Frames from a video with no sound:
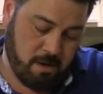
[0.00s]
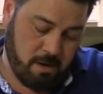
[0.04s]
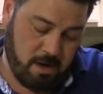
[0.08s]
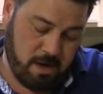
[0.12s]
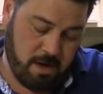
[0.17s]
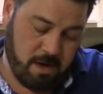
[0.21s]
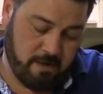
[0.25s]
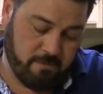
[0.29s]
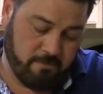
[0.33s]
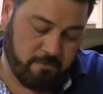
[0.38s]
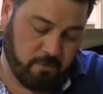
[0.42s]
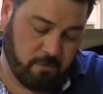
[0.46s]

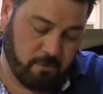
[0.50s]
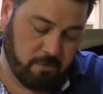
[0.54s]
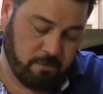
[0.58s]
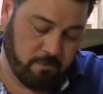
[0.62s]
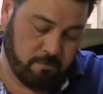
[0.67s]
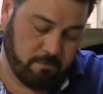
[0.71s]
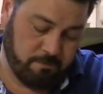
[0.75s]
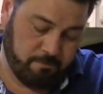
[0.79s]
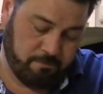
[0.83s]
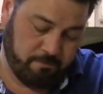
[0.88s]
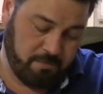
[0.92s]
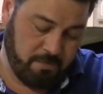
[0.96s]
Careful,
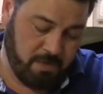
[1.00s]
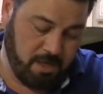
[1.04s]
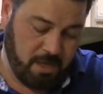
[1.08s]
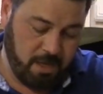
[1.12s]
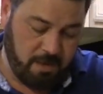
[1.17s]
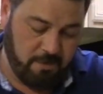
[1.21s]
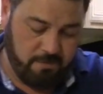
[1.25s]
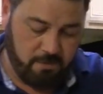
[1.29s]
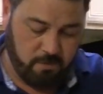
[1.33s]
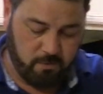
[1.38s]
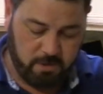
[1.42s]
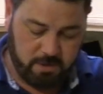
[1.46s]

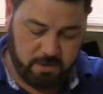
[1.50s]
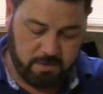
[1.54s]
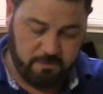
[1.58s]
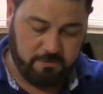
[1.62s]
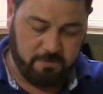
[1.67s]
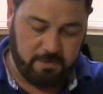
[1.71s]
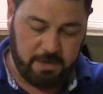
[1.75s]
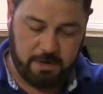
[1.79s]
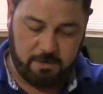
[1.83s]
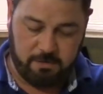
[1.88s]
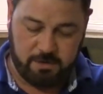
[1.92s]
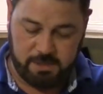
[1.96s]
even with the
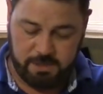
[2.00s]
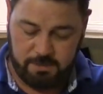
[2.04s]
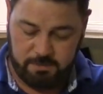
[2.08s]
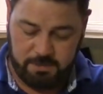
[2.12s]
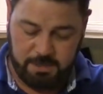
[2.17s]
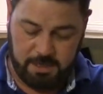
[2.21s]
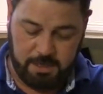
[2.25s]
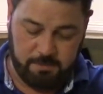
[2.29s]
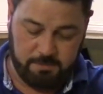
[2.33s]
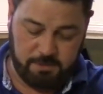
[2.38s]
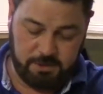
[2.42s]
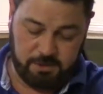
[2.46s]
flour,
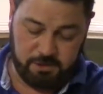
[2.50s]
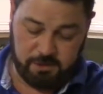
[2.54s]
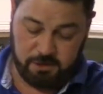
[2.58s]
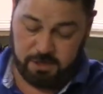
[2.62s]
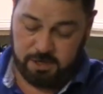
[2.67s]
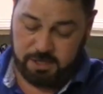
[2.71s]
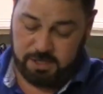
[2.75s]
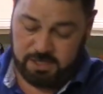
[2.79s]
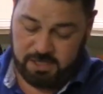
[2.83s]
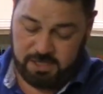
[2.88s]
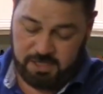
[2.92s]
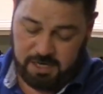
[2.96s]
sometimes these are
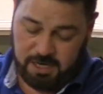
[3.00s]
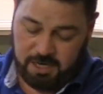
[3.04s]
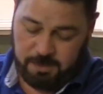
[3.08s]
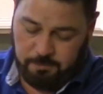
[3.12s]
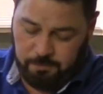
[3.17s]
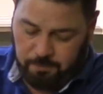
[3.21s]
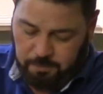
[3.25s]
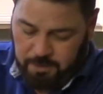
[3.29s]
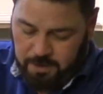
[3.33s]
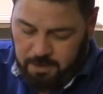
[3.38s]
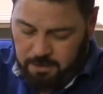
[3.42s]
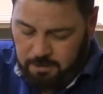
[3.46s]
gonna stick.
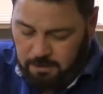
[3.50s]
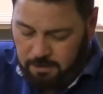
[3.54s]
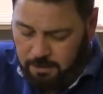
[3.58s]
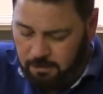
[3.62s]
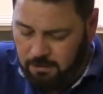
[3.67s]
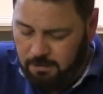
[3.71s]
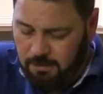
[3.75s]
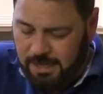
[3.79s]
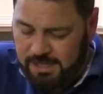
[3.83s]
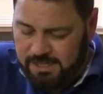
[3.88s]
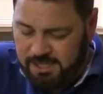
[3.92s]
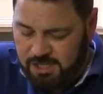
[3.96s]
A
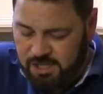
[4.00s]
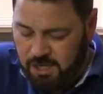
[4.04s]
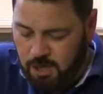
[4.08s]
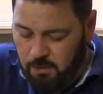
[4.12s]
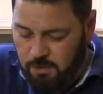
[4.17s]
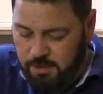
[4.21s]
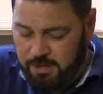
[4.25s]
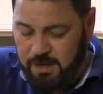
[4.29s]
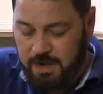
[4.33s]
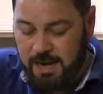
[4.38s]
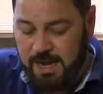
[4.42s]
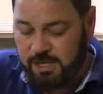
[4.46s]
little less so
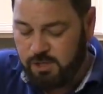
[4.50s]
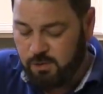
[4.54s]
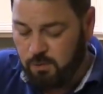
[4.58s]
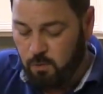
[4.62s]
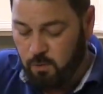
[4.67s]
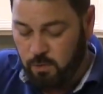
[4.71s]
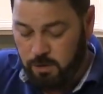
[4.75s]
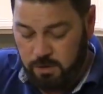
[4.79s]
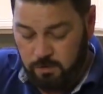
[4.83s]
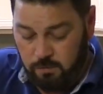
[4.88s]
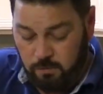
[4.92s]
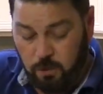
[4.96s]
with an actual
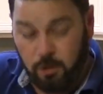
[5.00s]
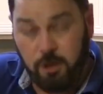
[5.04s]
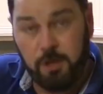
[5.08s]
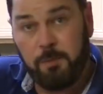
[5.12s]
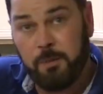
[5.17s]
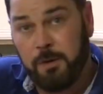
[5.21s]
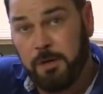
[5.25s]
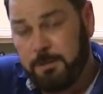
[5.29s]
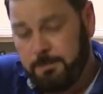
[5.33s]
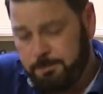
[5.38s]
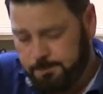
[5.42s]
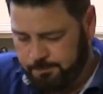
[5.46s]
wooden rolling
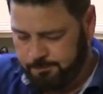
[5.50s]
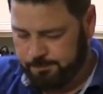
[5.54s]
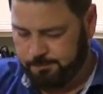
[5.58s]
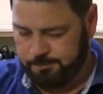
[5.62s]
pin.